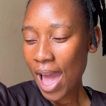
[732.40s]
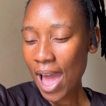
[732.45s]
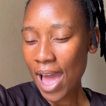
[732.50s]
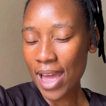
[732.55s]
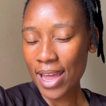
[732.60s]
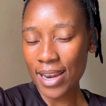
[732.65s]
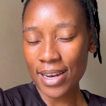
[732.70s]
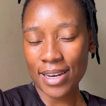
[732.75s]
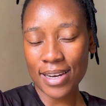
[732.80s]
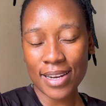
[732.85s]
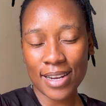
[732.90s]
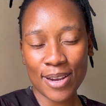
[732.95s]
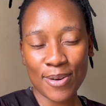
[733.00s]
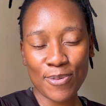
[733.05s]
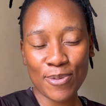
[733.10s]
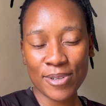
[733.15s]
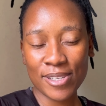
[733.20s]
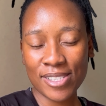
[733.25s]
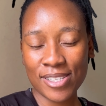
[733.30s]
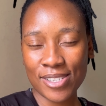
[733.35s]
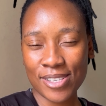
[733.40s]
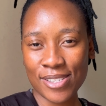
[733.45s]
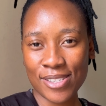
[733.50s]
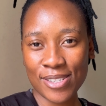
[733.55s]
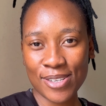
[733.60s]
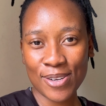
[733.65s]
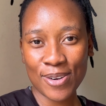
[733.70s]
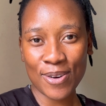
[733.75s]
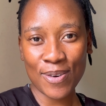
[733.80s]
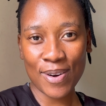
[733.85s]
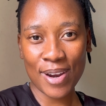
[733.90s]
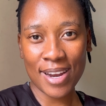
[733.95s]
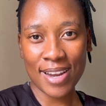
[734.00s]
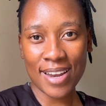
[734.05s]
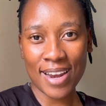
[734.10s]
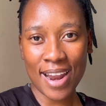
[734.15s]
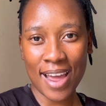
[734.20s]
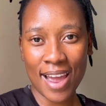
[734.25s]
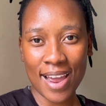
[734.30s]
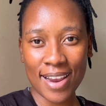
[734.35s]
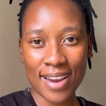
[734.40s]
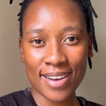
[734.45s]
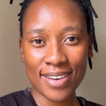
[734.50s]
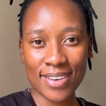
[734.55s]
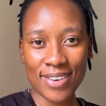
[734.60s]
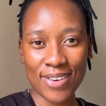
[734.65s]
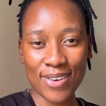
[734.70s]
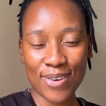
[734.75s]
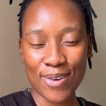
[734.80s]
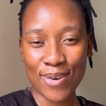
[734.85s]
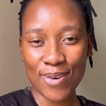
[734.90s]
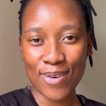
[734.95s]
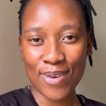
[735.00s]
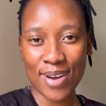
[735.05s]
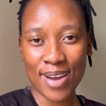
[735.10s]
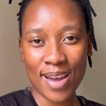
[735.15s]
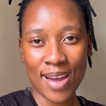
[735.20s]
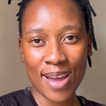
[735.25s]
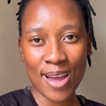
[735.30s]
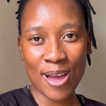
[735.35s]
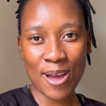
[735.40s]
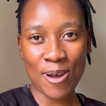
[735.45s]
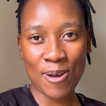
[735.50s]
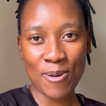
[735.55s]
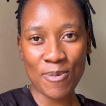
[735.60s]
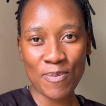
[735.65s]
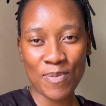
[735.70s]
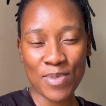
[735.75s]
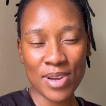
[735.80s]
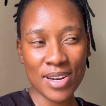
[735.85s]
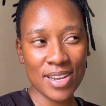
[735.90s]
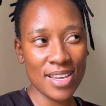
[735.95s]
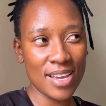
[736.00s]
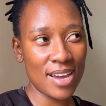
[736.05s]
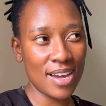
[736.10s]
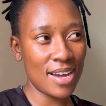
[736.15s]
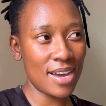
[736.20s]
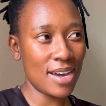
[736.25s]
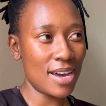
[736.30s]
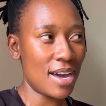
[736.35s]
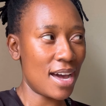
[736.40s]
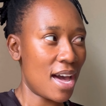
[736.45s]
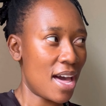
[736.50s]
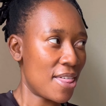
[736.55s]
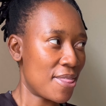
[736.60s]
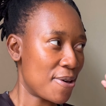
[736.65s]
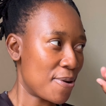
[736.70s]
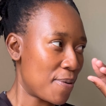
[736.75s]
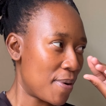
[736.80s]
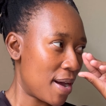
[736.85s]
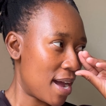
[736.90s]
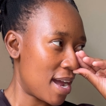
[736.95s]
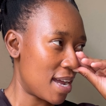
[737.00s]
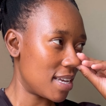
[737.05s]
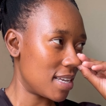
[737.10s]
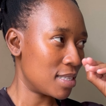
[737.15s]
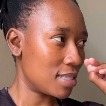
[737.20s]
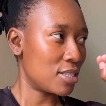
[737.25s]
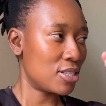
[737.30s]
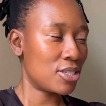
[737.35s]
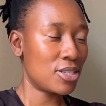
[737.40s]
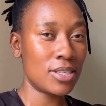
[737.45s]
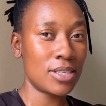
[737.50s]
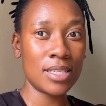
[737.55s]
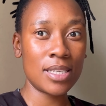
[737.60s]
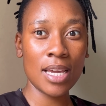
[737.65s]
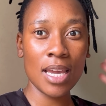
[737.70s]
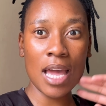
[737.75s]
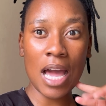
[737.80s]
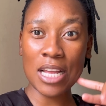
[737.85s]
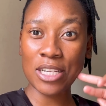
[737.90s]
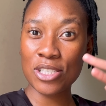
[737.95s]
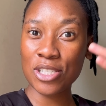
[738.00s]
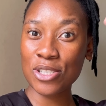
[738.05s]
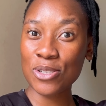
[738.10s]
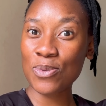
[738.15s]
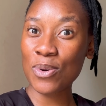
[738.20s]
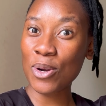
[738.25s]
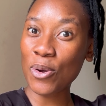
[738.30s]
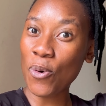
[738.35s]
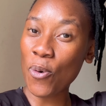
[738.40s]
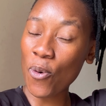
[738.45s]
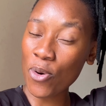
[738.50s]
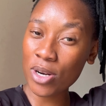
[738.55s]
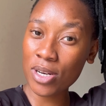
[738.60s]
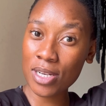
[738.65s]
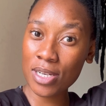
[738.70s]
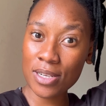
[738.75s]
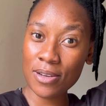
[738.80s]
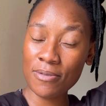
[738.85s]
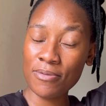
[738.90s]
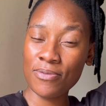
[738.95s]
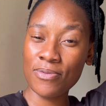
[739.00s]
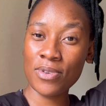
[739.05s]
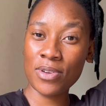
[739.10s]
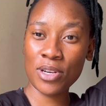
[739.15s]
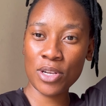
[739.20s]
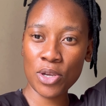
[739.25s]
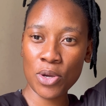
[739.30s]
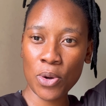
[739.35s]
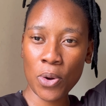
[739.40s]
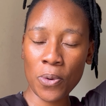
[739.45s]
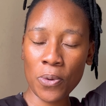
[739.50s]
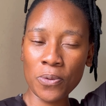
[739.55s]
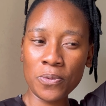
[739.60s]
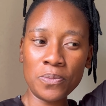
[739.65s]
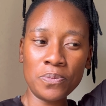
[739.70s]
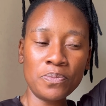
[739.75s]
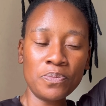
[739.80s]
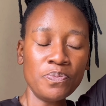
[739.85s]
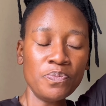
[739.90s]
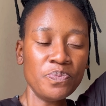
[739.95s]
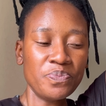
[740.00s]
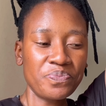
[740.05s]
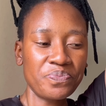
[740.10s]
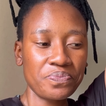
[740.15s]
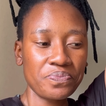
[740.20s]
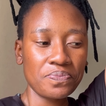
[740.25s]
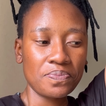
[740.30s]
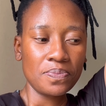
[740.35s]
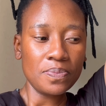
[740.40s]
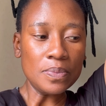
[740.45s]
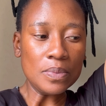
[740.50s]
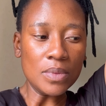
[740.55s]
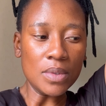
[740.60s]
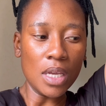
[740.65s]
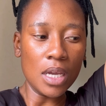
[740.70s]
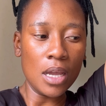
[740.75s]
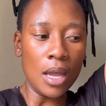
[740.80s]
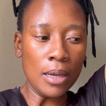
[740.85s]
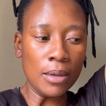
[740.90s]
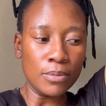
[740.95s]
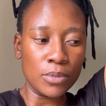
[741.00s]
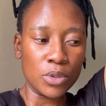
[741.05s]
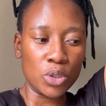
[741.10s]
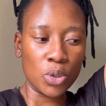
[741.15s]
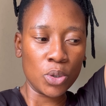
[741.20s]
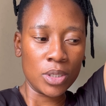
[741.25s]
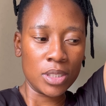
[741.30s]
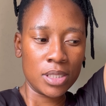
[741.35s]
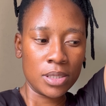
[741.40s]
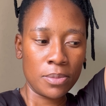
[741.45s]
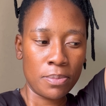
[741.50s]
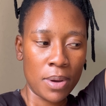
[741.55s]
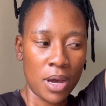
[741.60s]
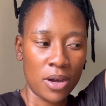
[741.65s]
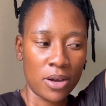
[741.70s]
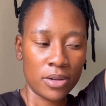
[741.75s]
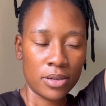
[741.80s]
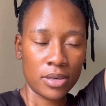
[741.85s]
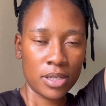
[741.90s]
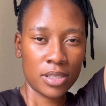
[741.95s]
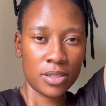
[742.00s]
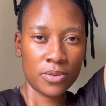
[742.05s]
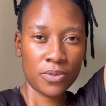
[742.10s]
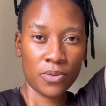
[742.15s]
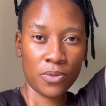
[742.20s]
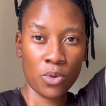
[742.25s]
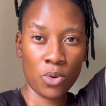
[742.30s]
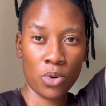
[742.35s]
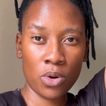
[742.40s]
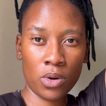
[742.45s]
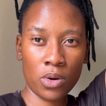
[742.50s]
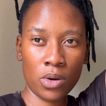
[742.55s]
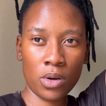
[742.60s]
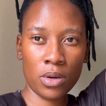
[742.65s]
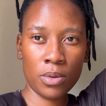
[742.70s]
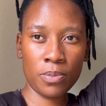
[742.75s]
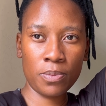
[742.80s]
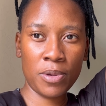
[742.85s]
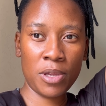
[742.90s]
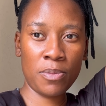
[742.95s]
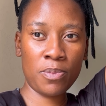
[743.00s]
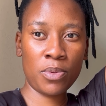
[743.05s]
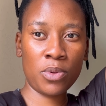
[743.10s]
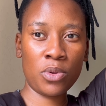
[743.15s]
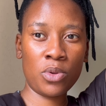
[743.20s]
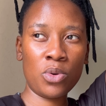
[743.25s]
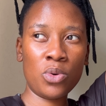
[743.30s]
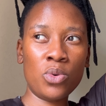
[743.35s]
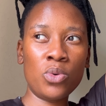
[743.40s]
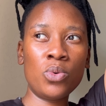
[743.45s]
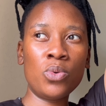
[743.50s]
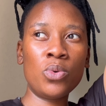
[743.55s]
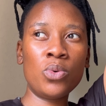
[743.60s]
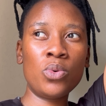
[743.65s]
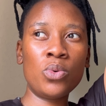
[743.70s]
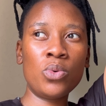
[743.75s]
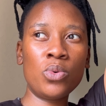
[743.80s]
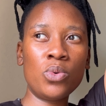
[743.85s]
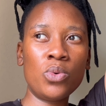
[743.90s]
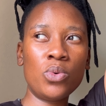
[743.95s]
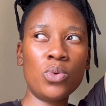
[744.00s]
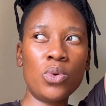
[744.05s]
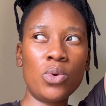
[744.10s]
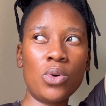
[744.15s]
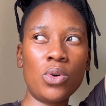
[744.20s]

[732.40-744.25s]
and it was just a great night, you know. Um, but yeah, otherwise, today I just recorded a video um, so it's about it's for people who